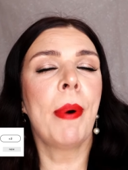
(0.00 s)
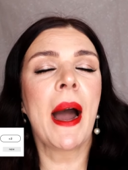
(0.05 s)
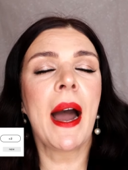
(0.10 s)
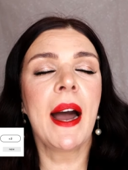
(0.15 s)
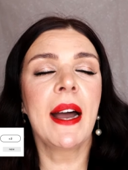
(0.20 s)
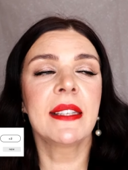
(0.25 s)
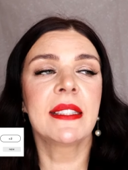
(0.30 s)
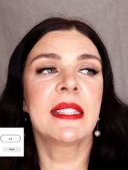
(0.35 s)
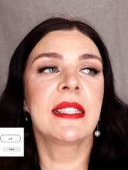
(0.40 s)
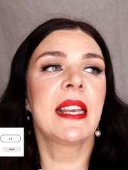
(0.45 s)

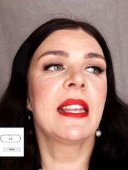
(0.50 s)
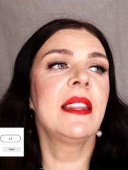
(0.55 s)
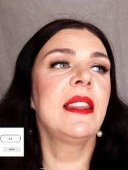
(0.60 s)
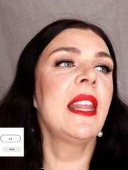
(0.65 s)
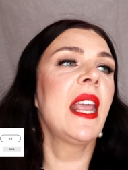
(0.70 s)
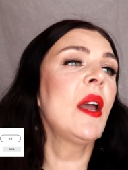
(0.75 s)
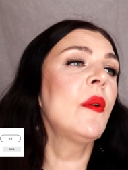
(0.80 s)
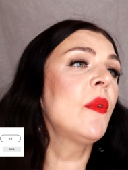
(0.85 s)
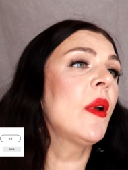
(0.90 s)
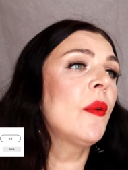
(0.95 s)
but they
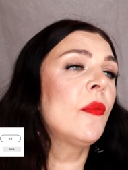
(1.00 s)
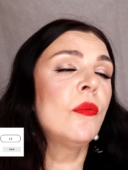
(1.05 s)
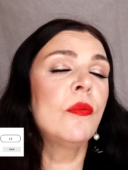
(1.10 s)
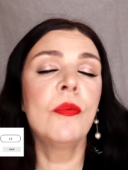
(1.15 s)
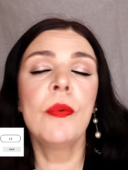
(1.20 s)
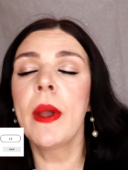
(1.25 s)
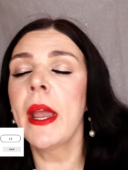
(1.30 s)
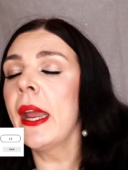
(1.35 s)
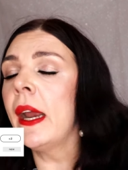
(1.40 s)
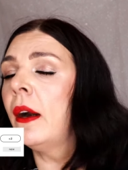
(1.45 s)
never
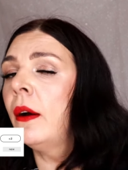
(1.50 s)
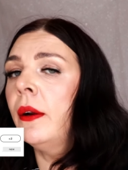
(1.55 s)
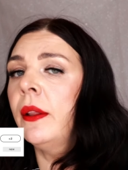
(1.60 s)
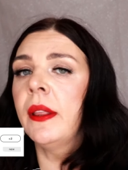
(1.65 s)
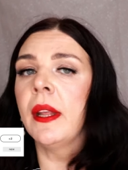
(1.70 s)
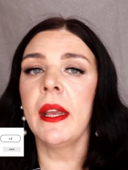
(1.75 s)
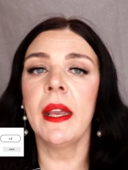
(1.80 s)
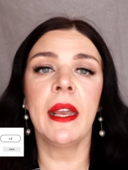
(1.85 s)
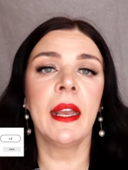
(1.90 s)
wearing